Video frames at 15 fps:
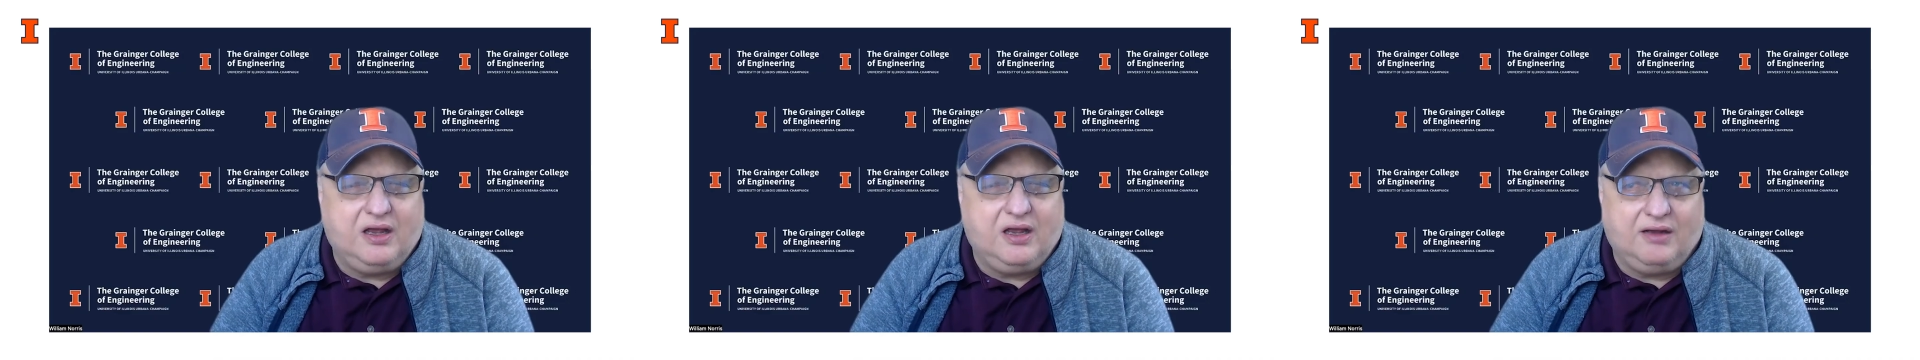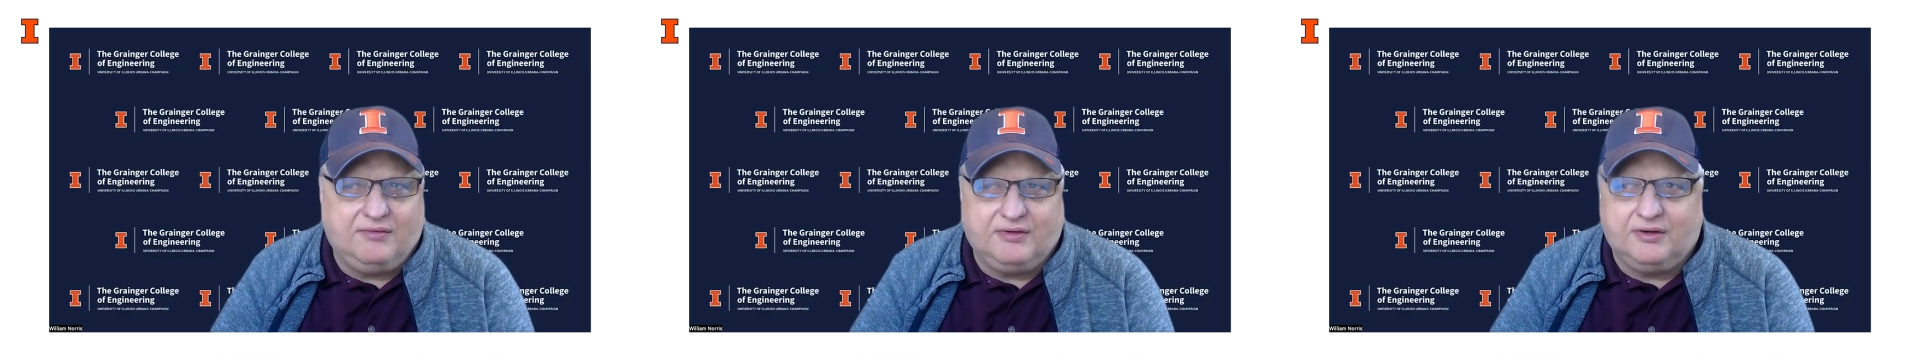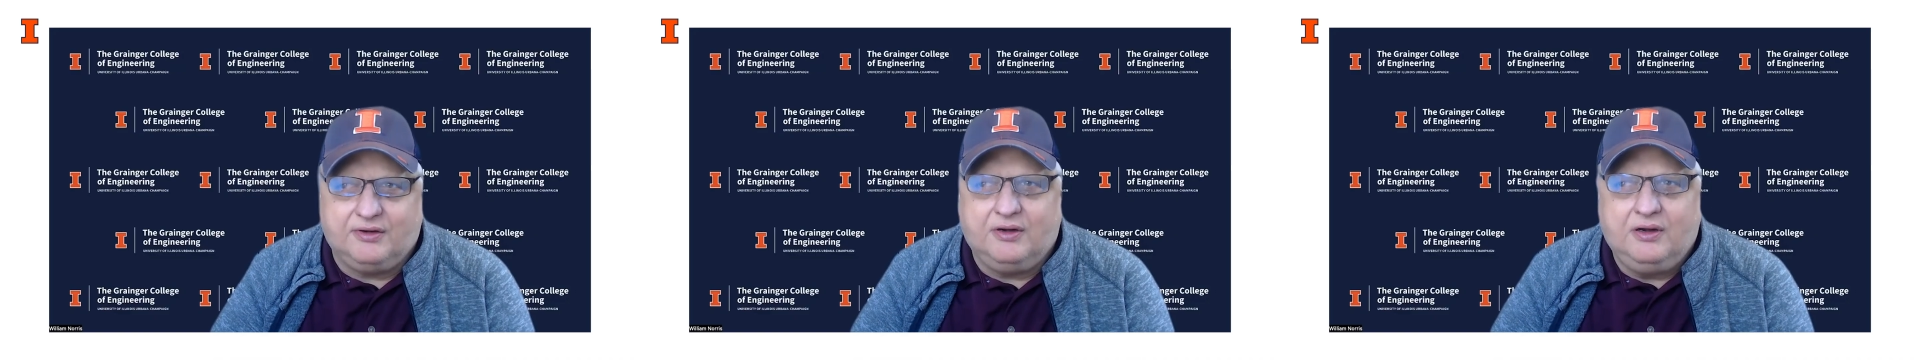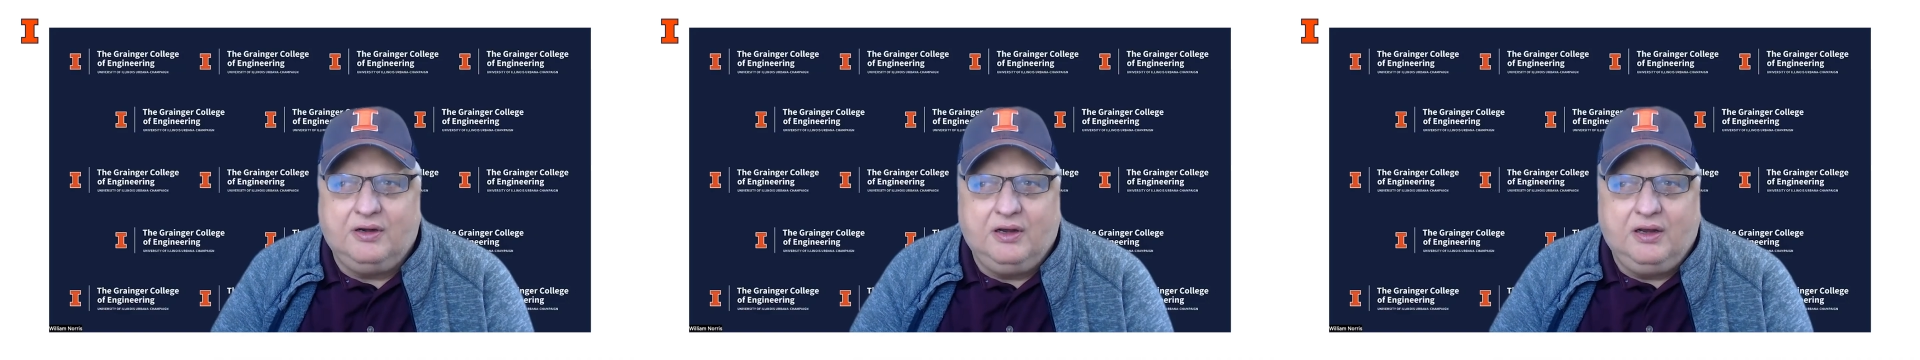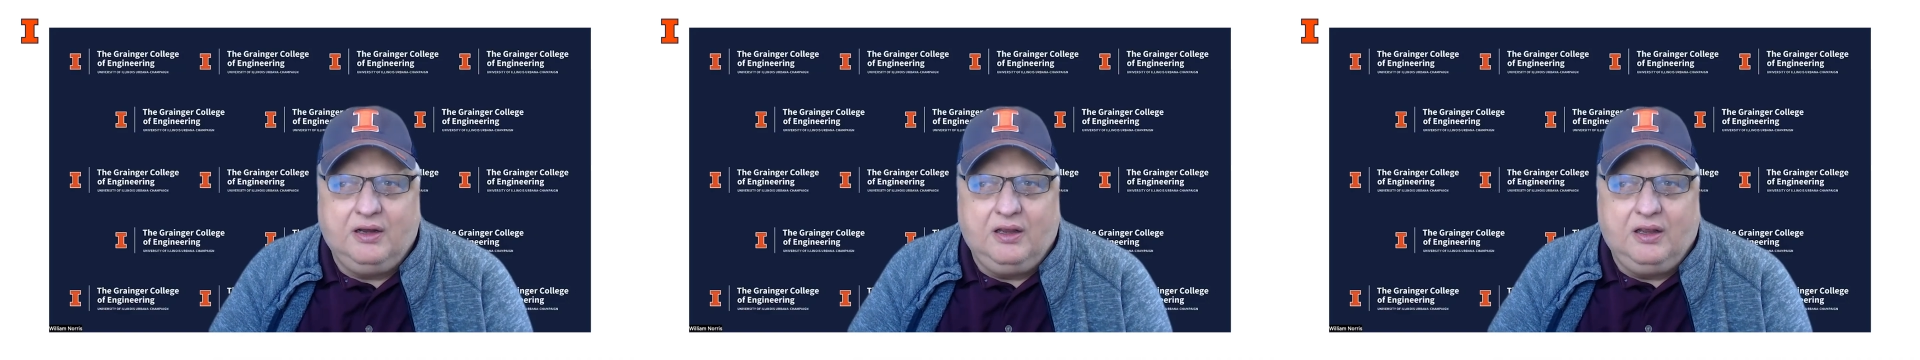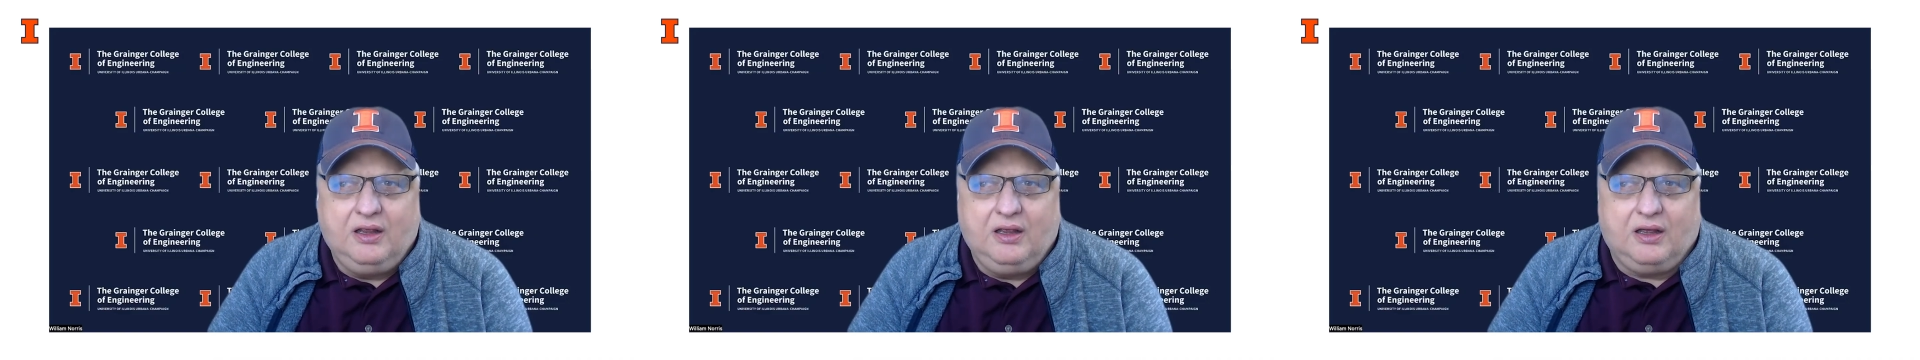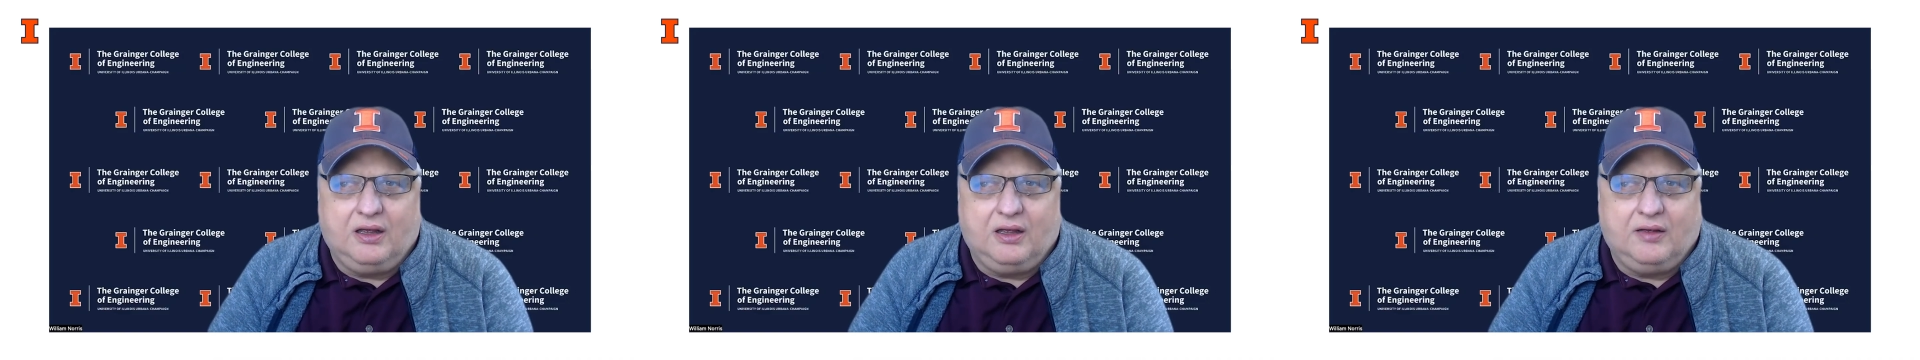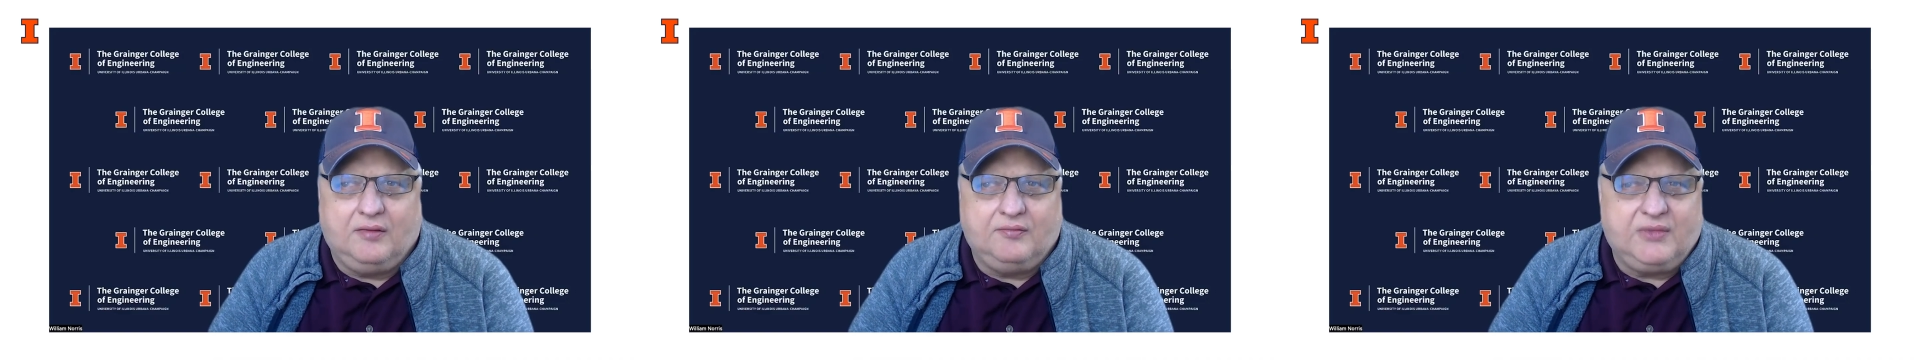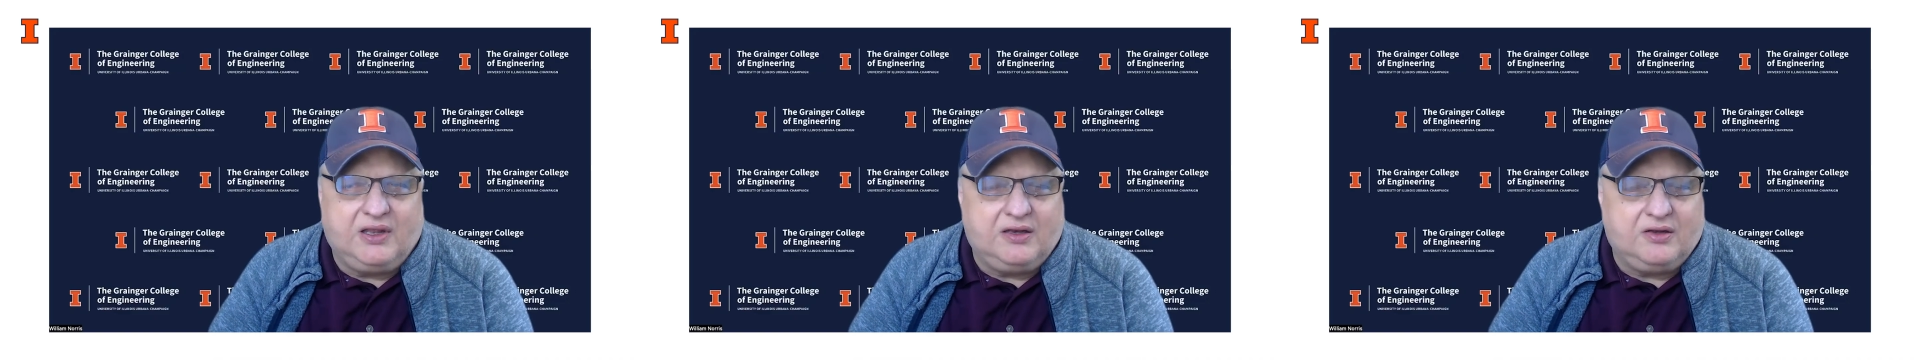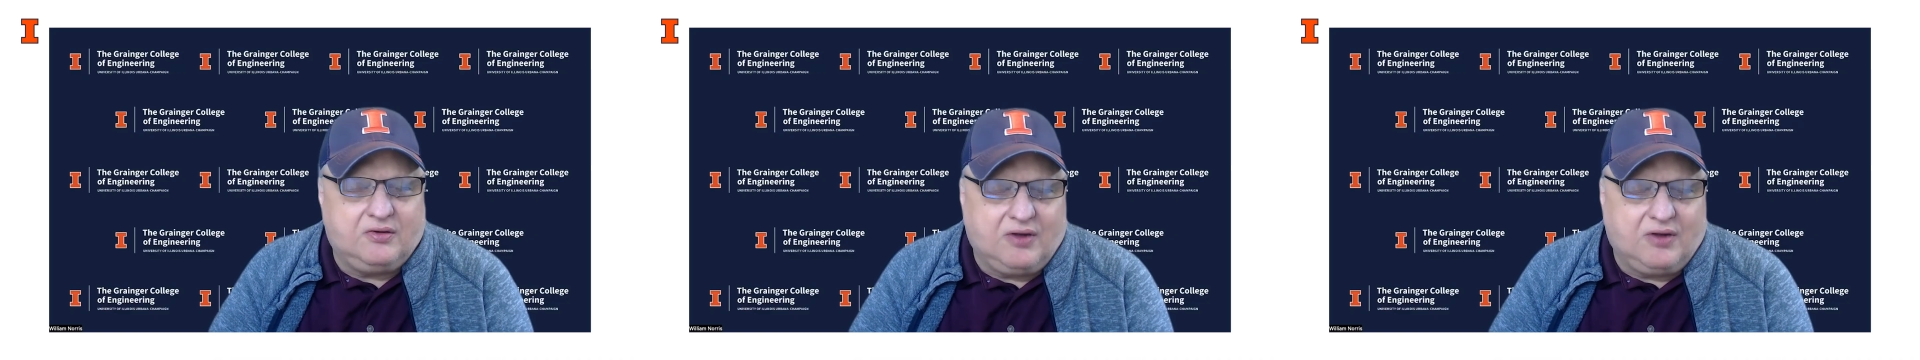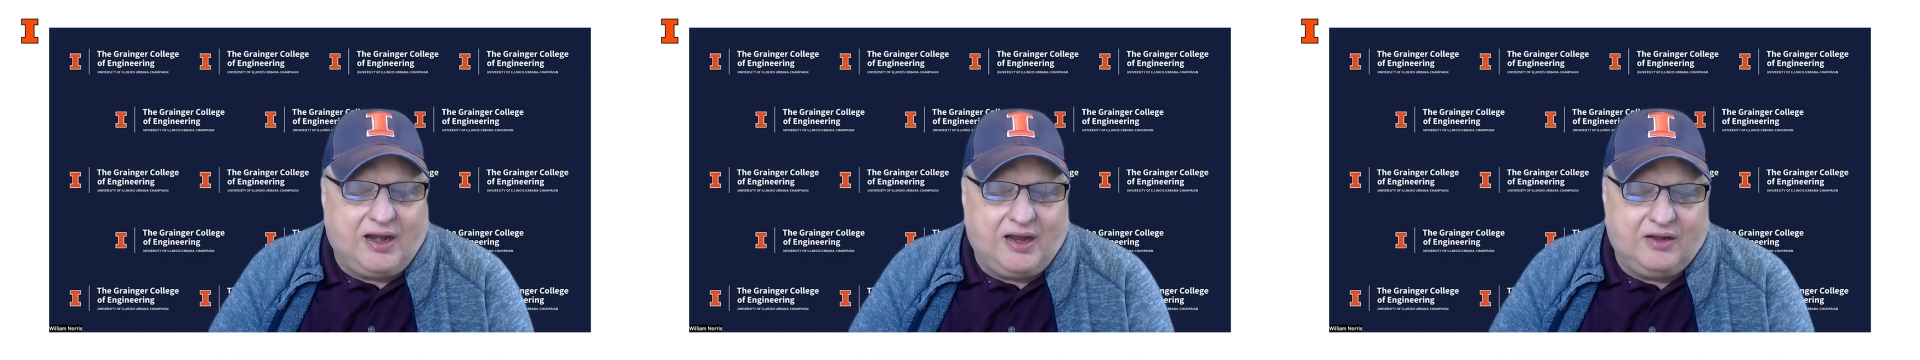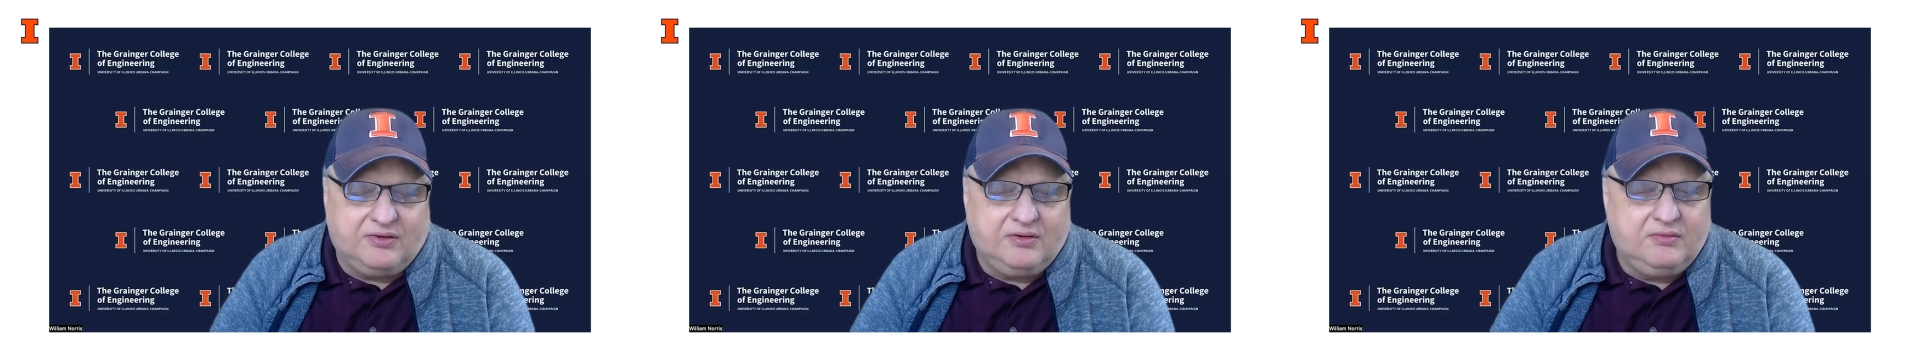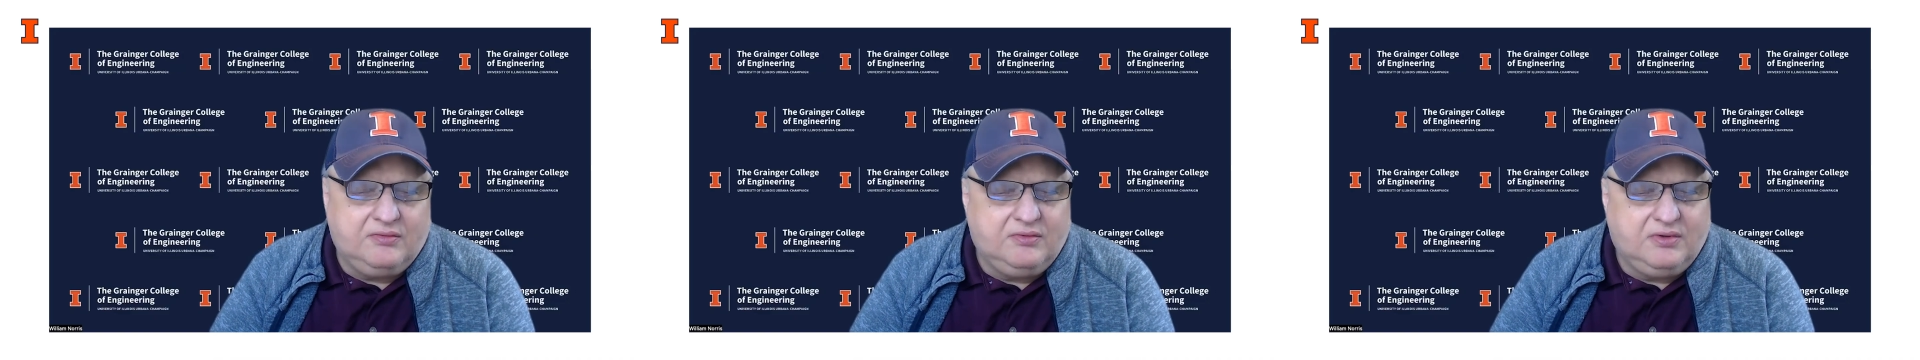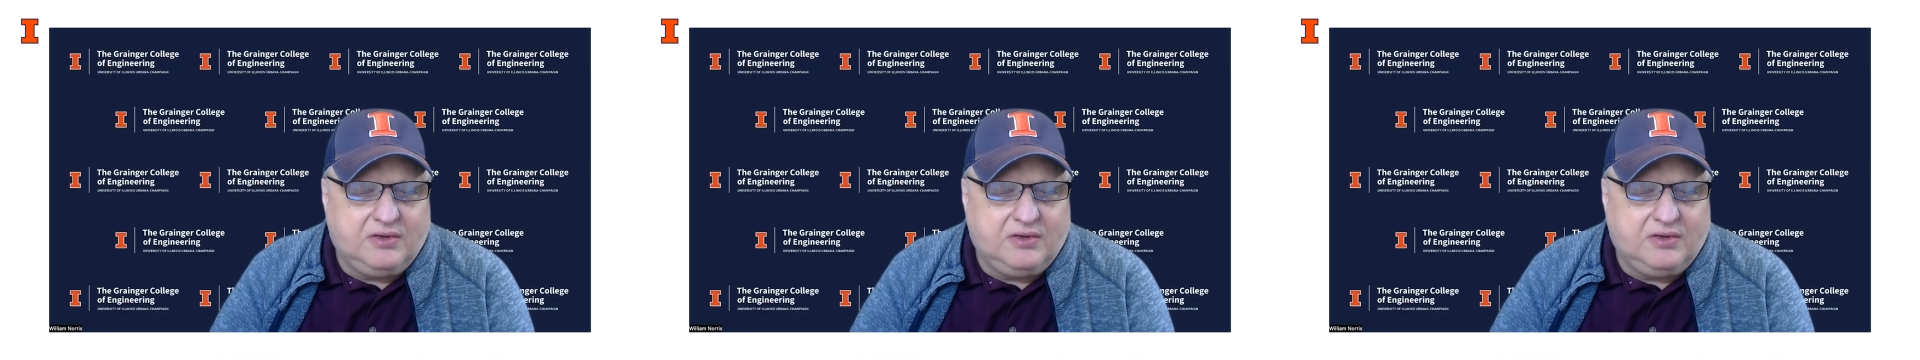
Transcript: cover and ground